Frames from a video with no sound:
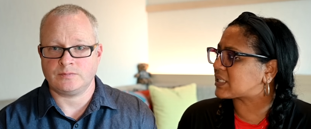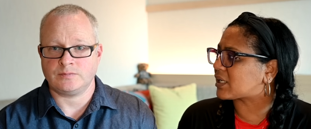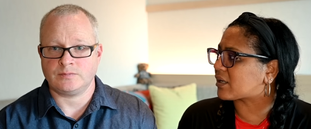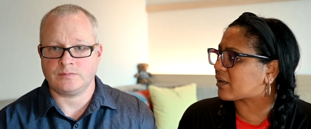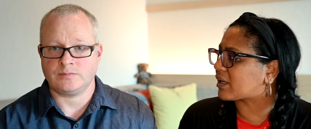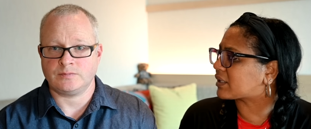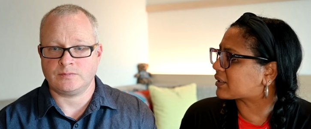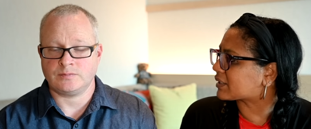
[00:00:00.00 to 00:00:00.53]

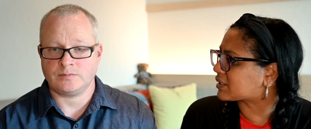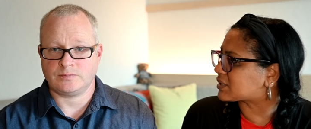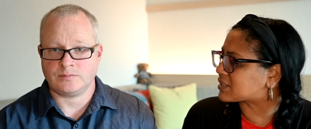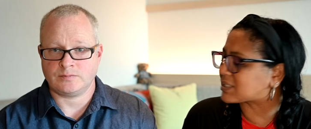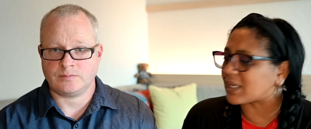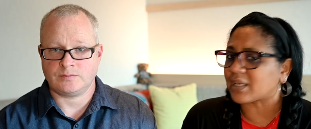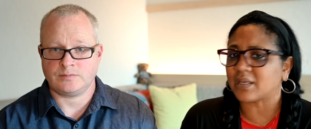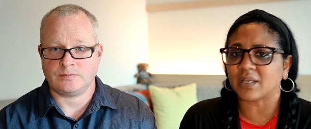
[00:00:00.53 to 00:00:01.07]
Speaker 1: there. And like you
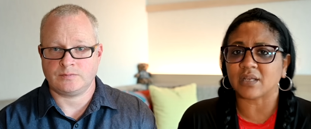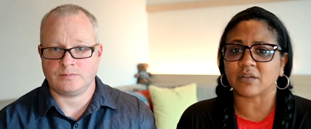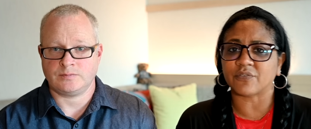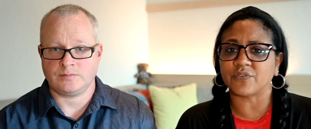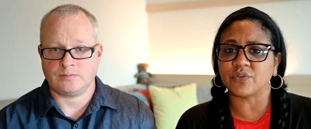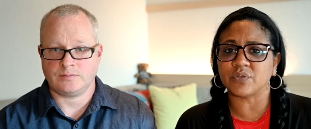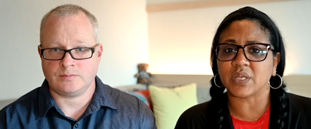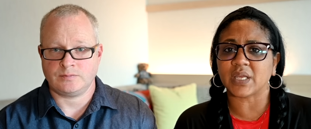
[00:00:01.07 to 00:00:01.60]
said, in a
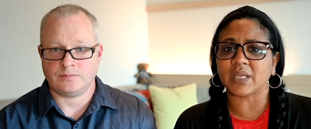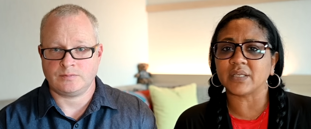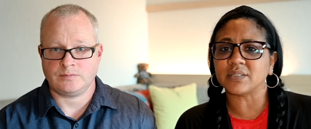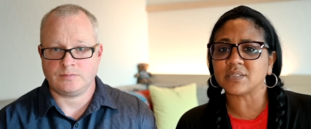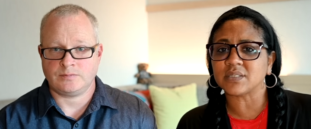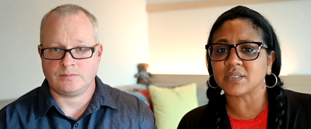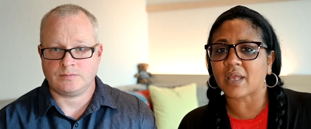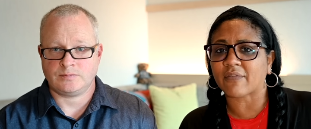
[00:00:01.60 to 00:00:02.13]
few
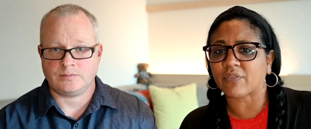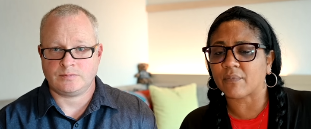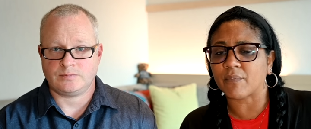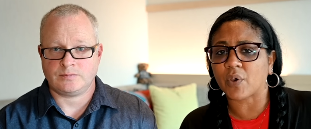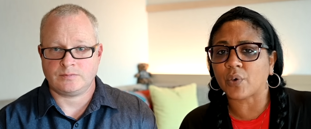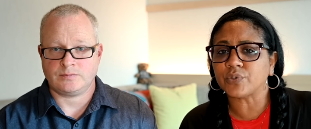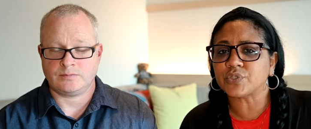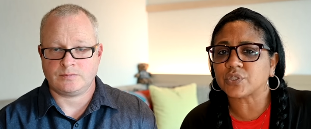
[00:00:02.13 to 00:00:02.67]
days, at the
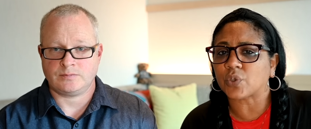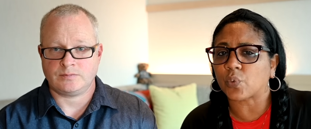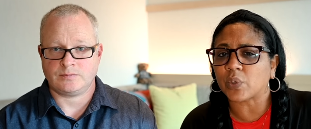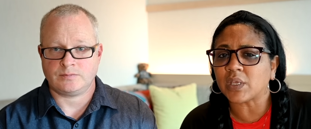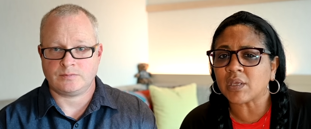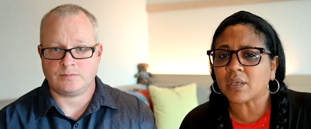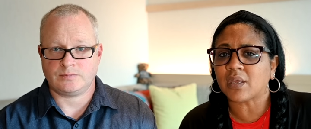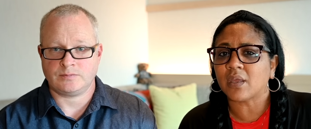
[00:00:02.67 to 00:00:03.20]
most, a
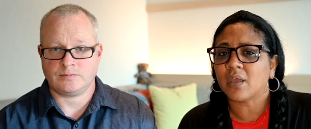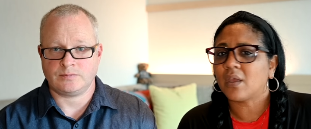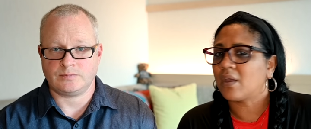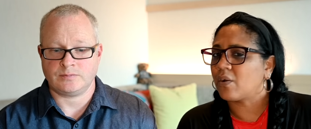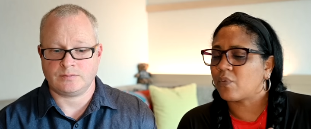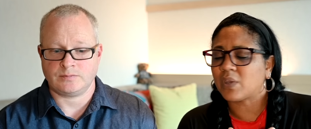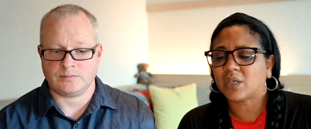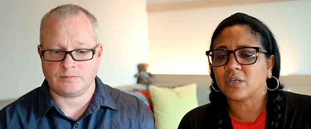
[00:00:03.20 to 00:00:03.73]
week,
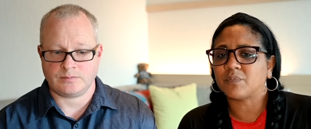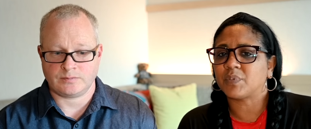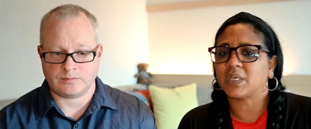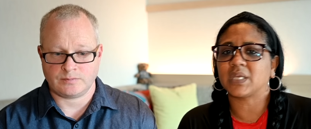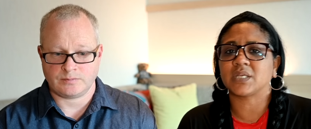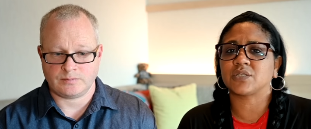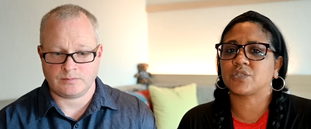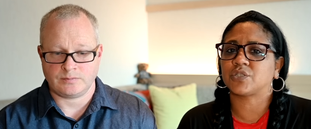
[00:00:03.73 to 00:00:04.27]
we could
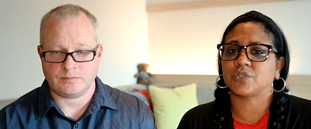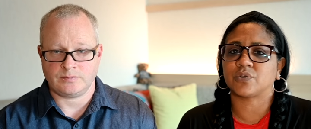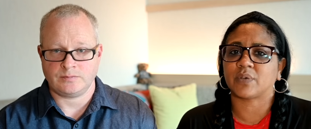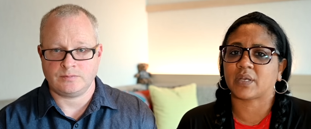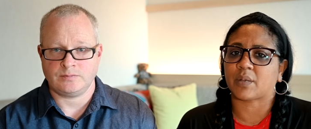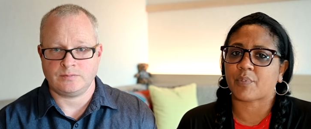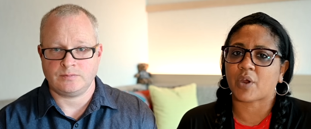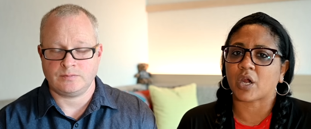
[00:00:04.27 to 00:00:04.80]
be into
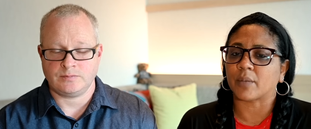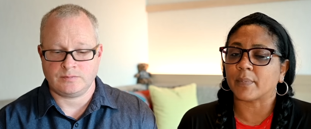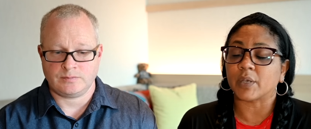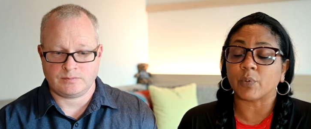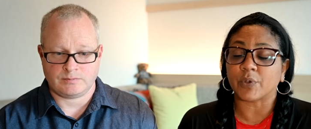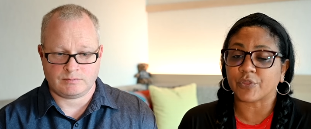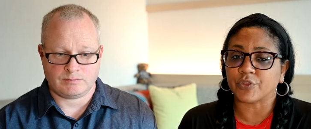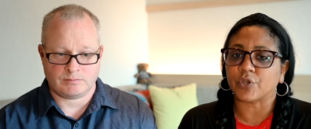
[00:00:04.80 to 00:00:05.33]
an
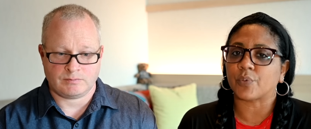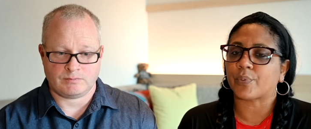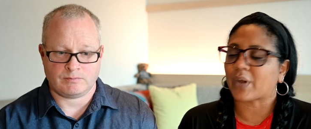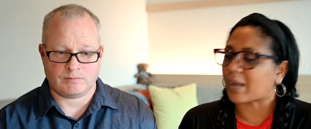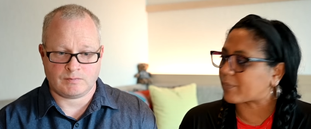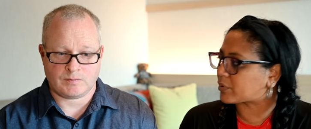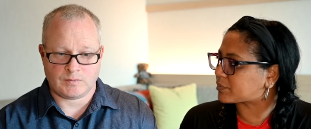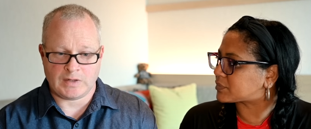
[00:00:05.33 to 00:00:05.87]
apartment with no
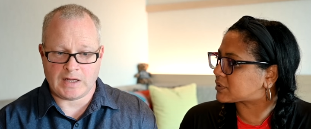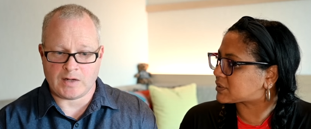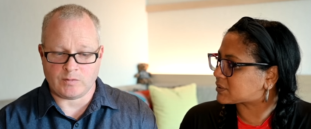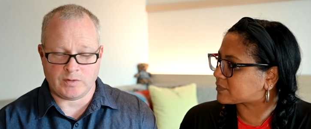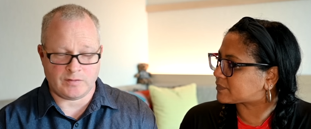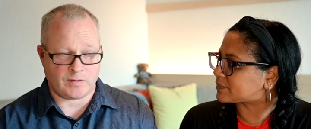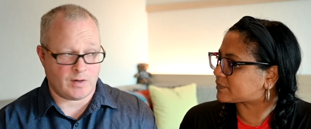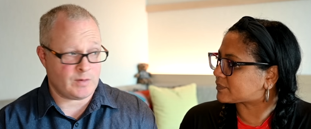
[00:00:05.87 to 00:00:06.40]
problem.
Speaker 2: Yeah,
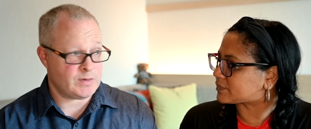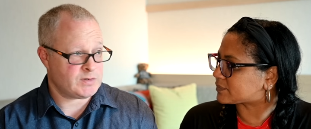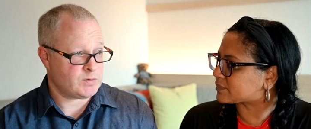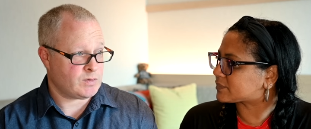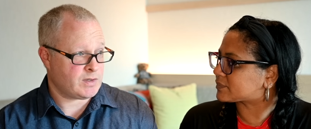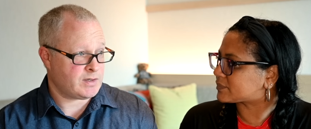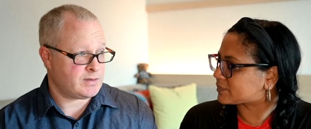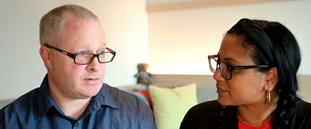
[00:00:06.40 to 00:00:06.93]
we've always
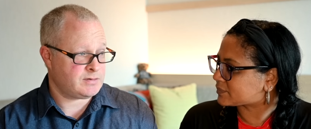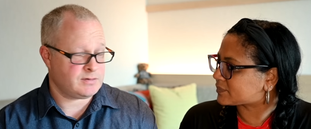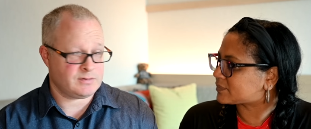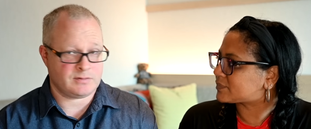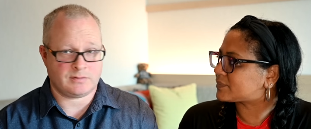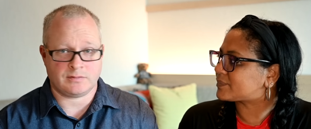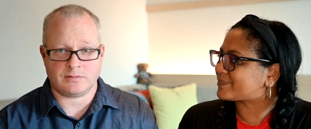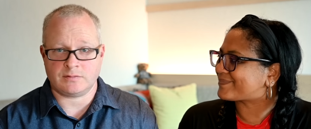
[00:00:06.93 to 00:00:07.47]
wanted
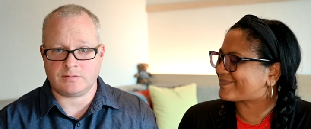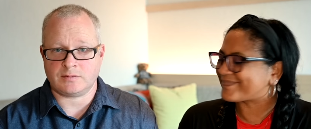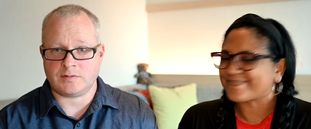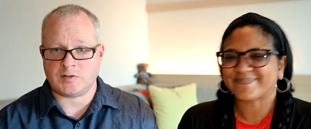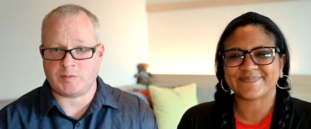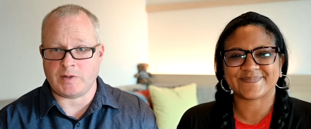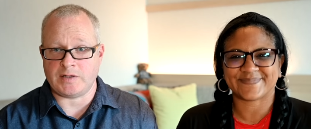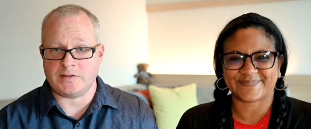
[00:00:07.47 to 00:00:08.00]
to
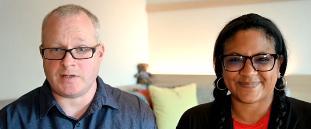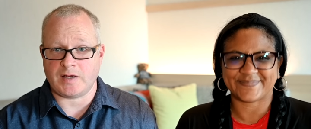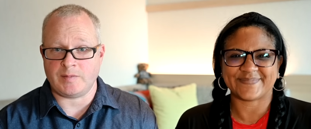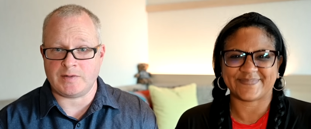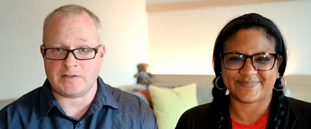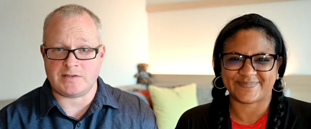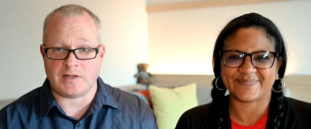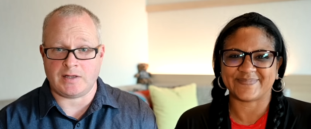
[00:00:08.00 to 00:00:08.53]
spend time
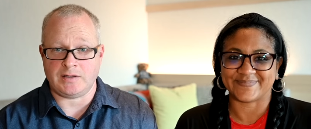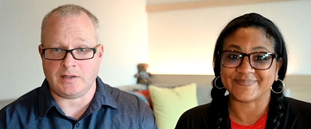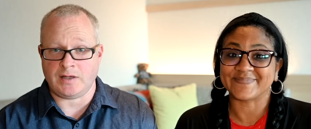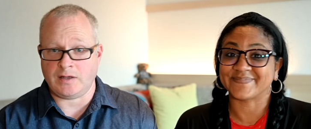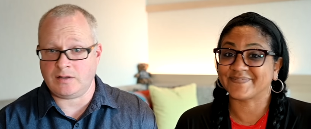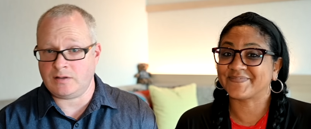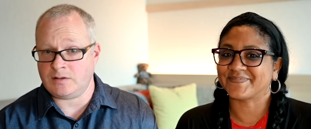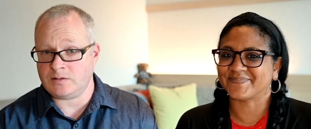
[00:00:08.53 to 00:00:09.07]
in San
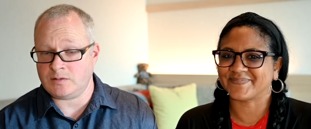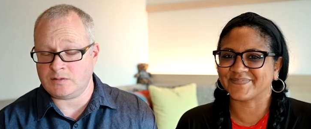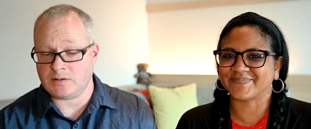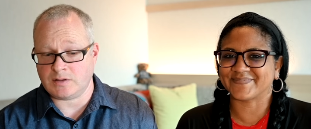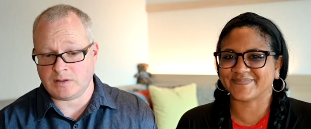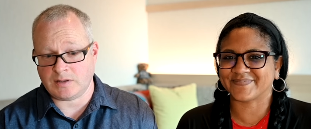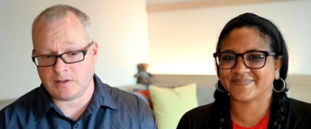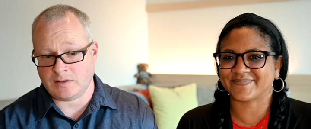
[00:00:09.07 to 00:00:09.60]
Diego
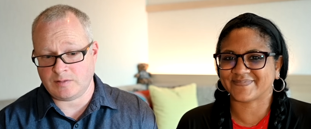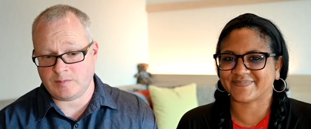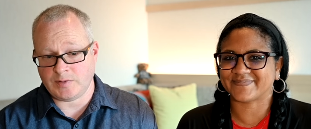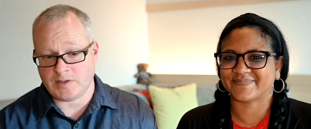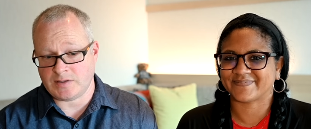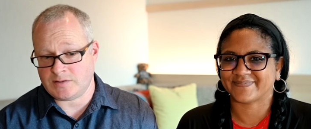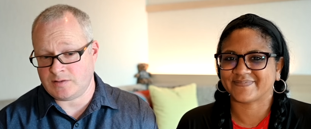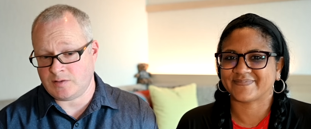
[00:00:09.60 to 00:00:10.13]
uh,
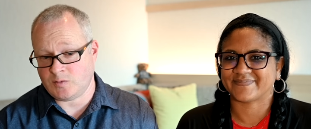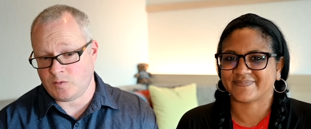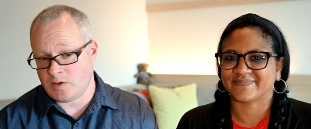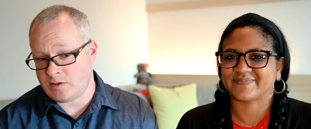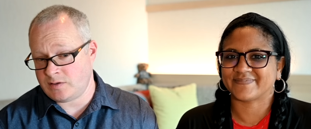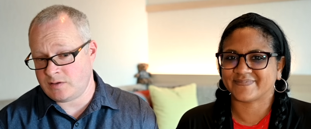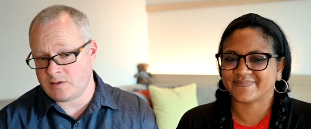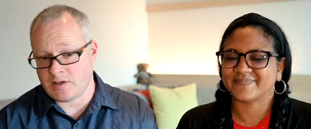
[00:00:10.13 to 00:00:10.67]
because of the
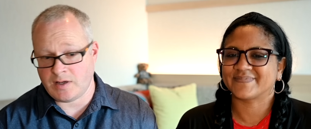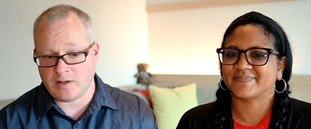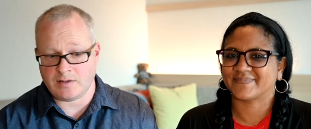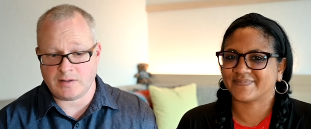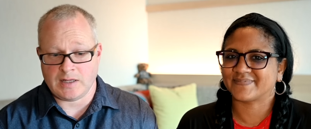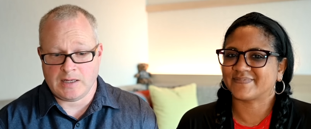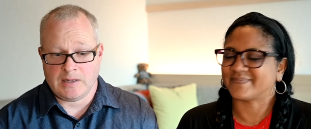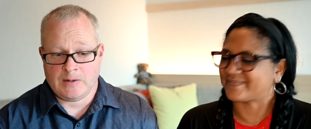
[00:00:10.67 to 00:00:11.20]
weather.
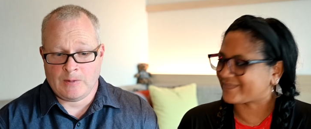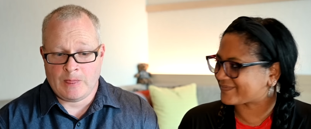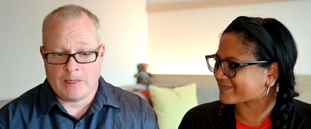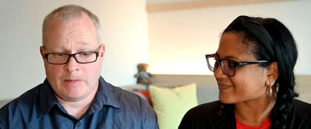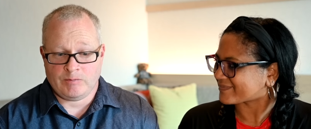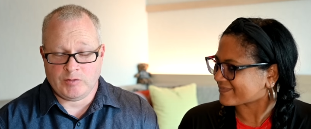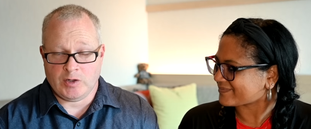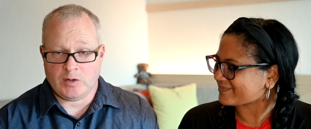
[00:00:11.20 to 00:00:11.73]
And
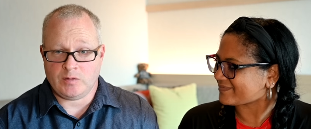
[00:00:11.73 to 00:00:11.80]
you